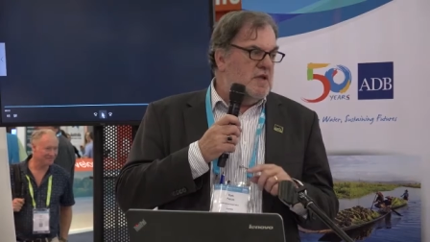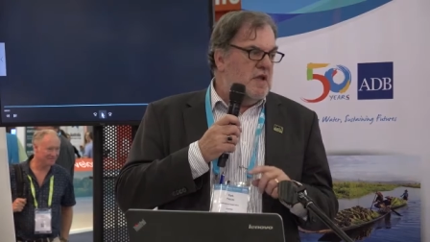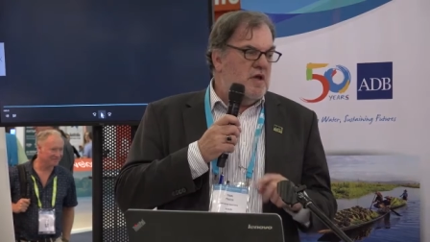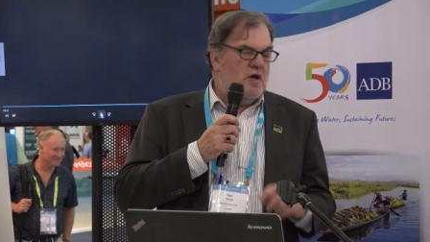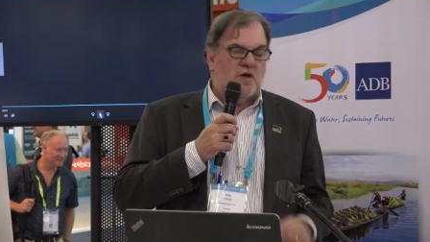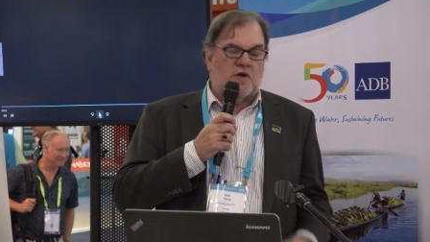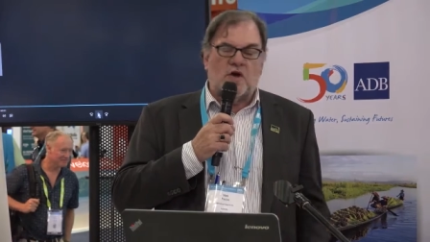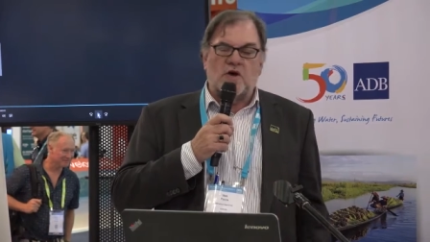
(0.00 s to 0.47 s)

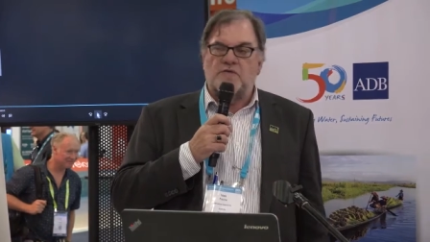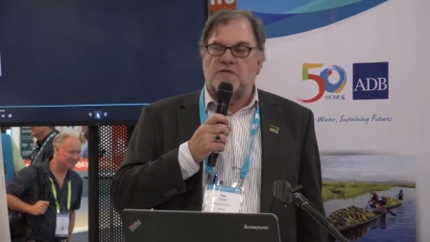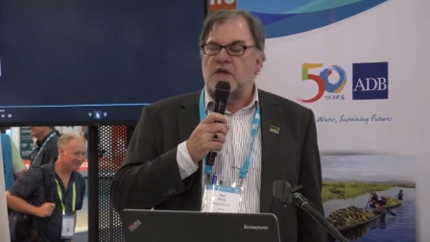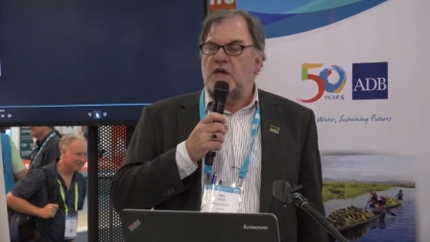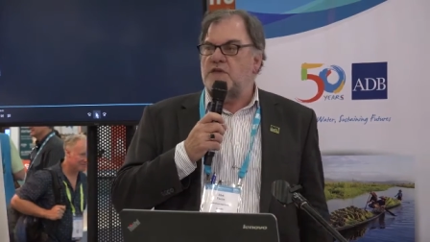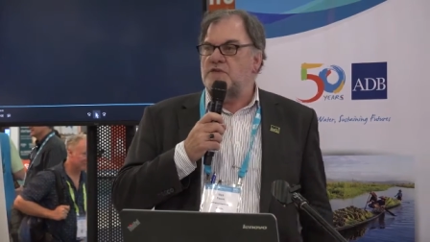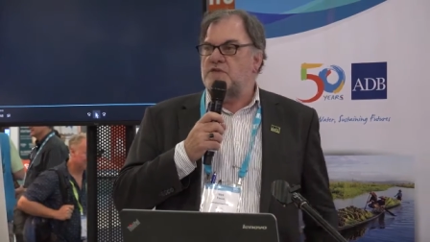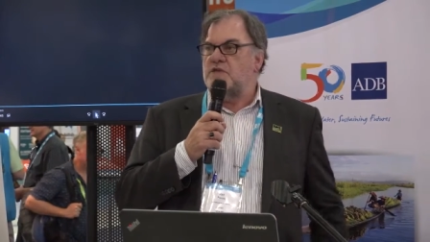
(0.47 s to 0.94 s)
of
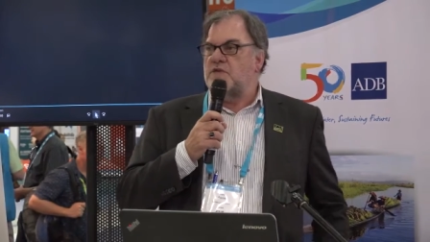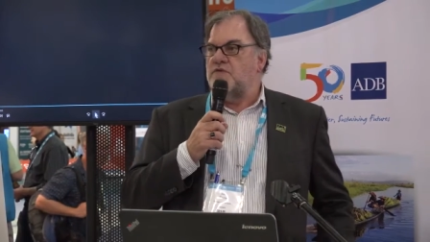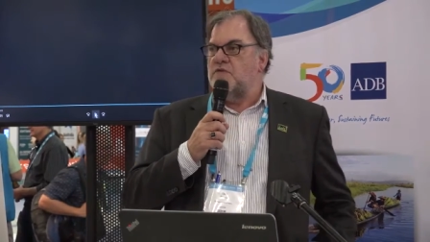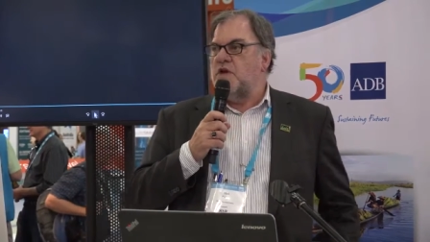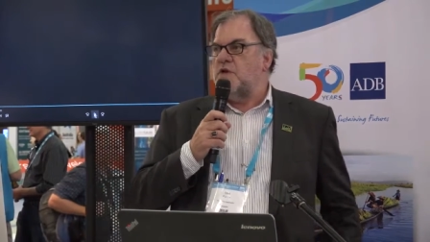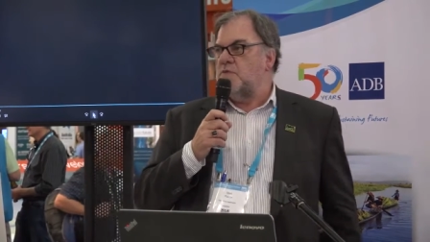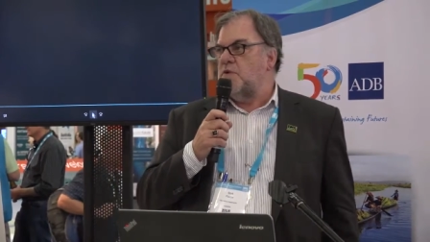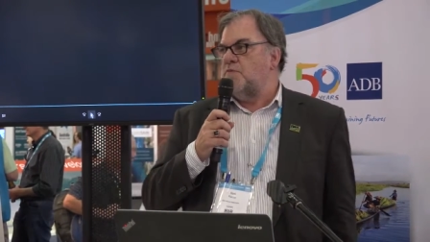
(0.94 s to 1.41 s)
the Asian
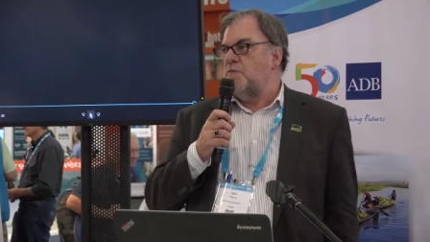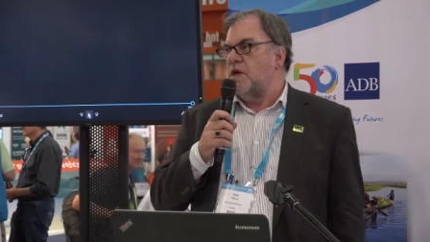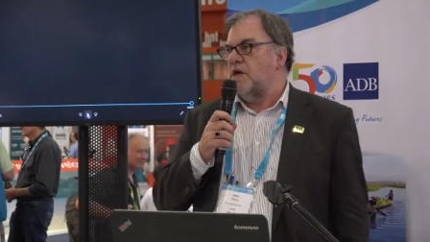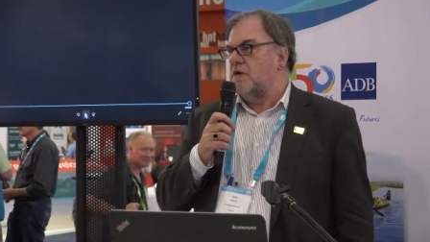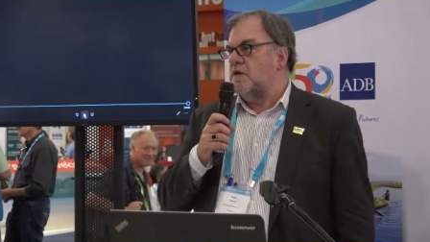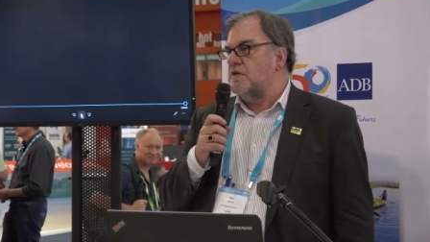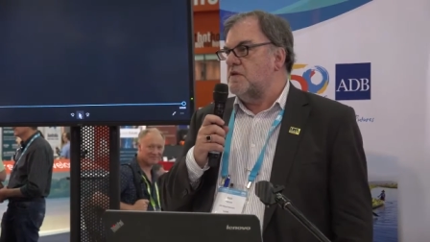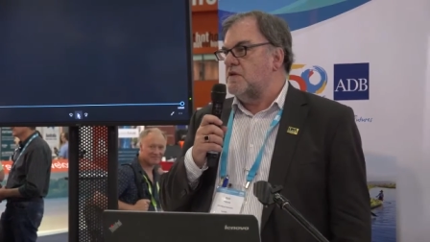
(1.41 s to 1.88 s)
Development
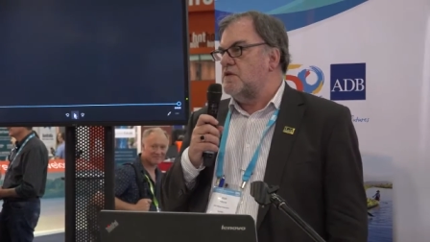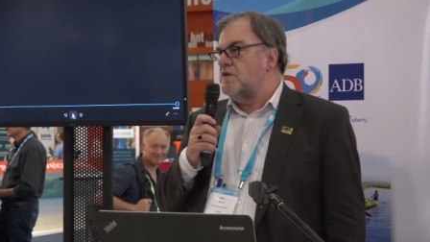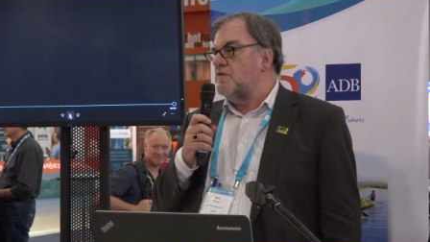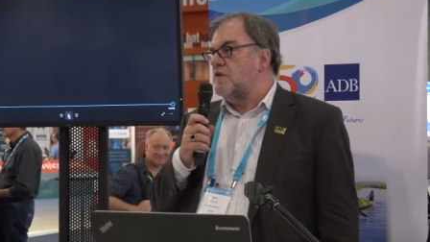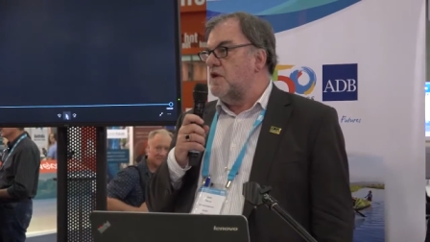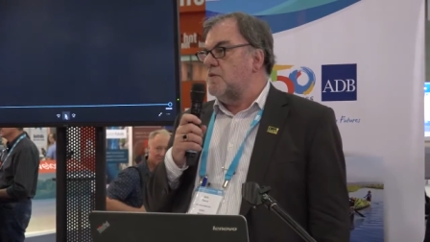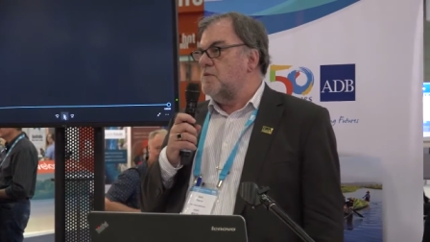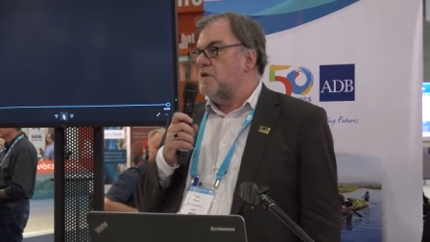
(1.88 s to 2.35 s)
Bank in the
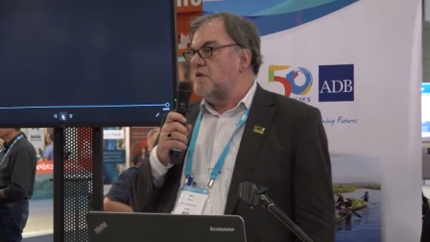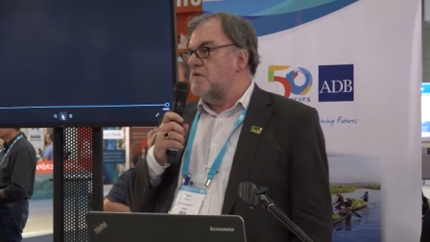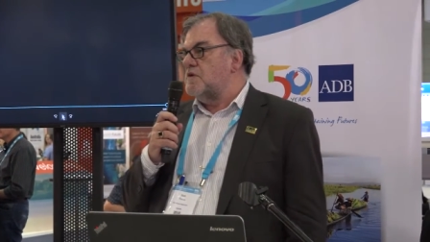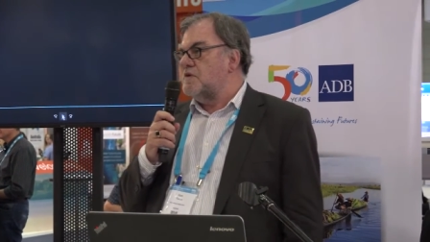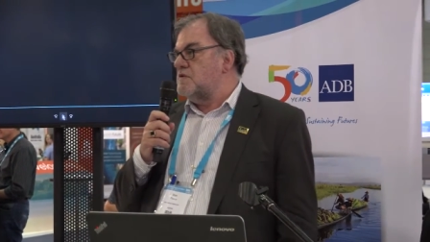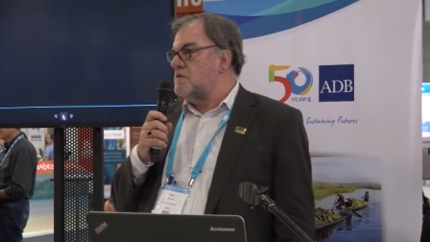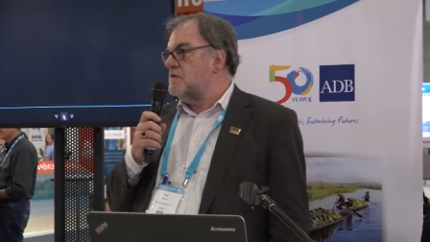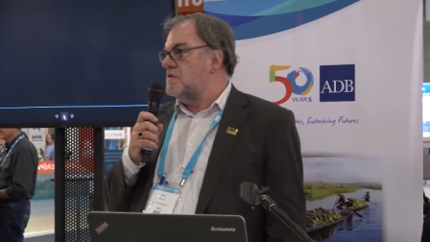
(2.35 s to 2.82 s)
development of
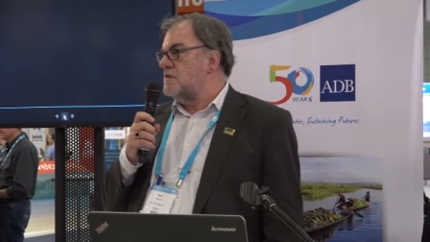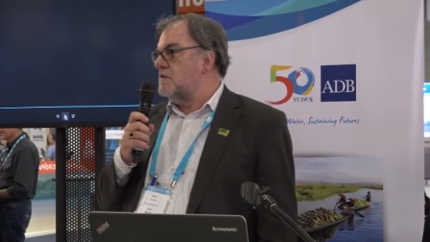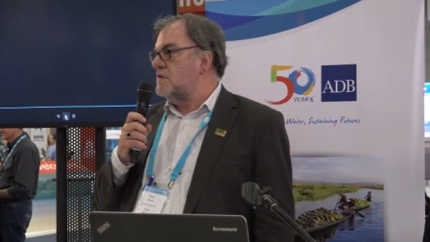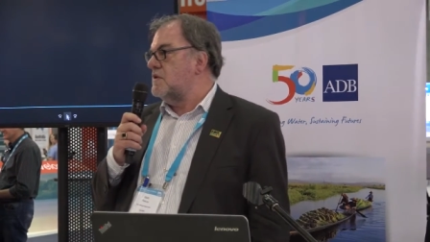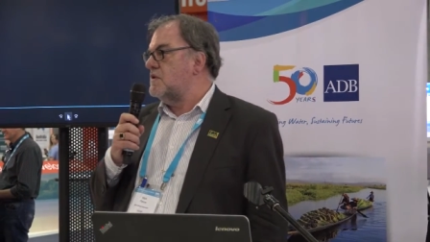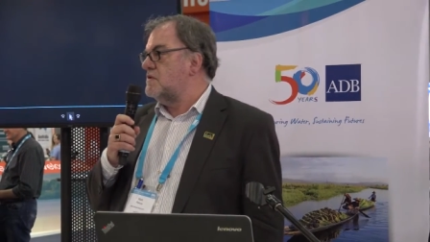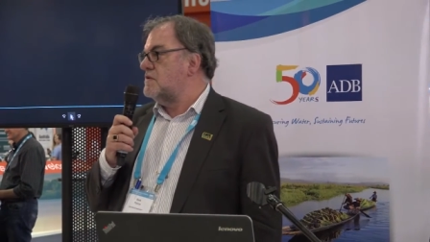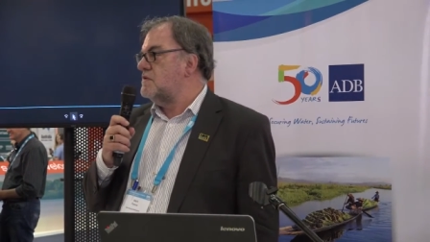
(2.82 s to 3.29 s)

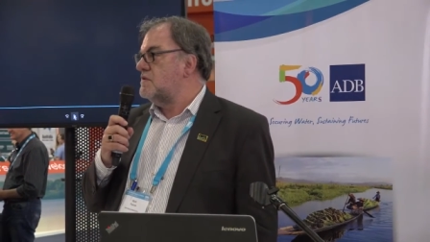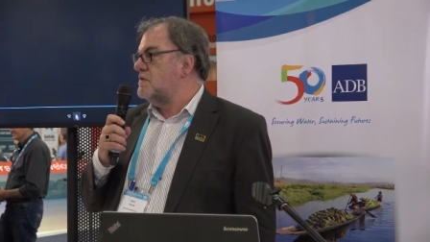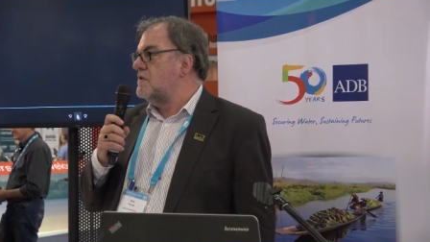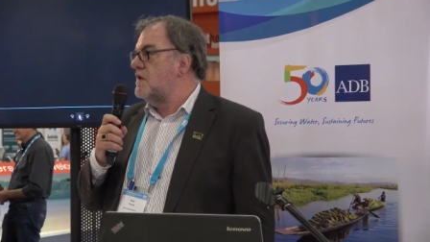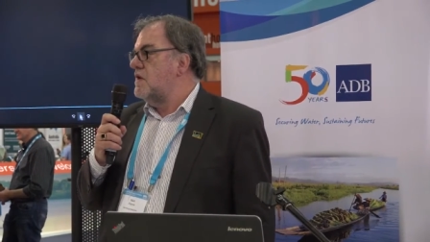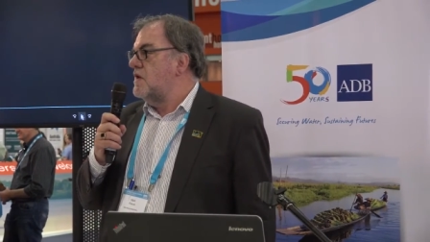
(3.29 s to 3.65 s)
this